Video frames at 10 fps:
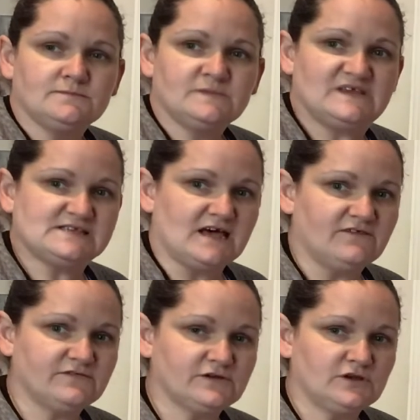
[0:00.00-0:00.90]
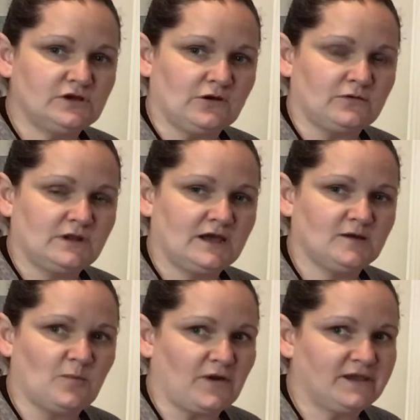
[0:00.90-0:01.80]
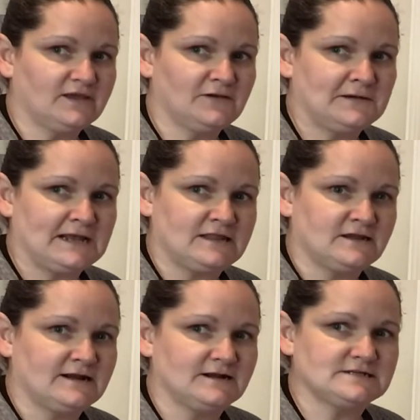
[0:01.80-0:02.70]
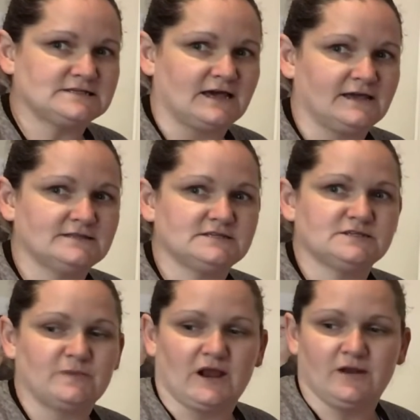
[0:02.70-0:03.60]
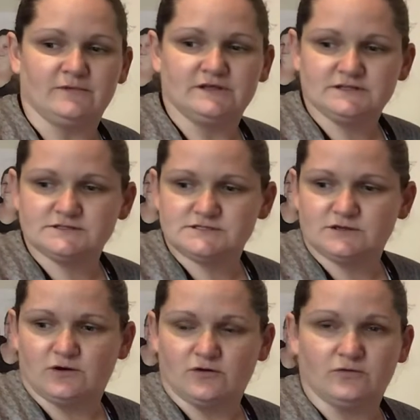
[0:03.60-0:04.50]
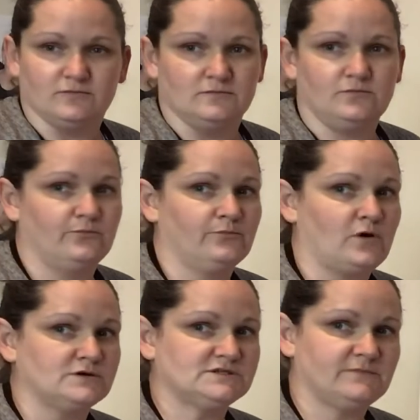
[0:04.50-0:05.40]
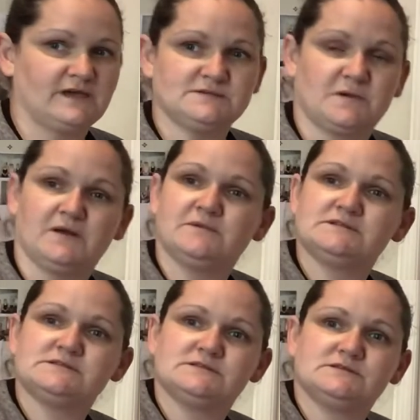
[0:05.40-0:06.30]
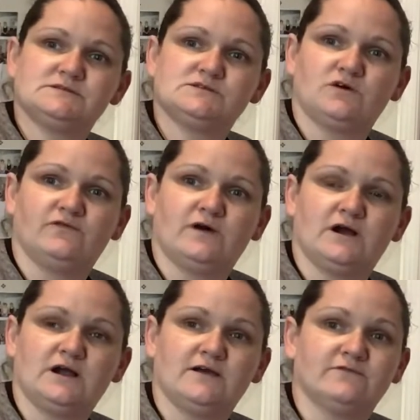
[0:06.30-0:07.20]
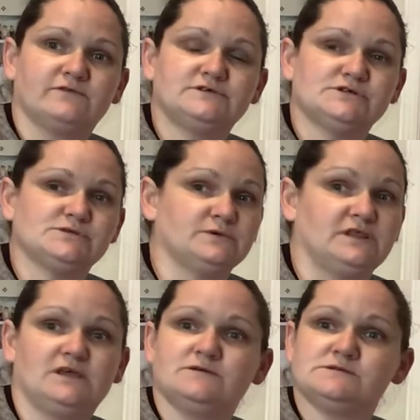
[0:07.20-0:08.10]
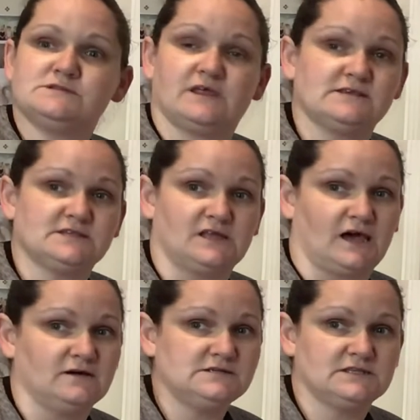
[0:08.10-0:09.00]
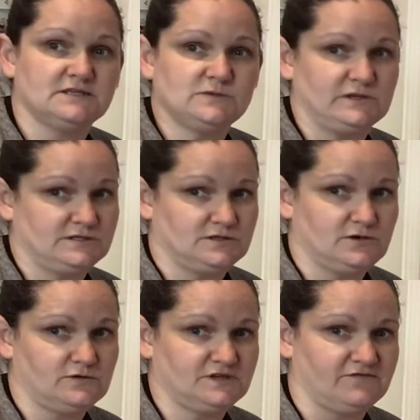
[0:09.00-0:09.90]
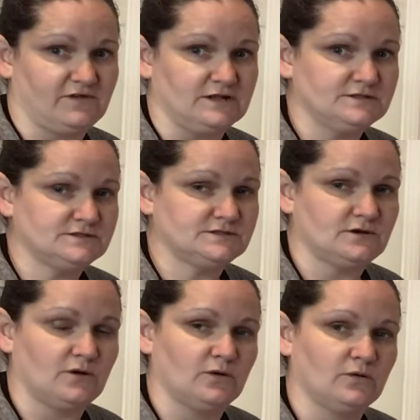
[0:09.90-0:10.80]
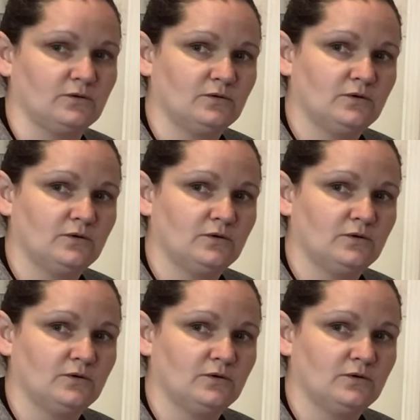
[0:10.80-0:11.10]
This afternoon, I'm bringing you another science experiment. So most of my experiments so far have just really used things in the house, and this one is no different. So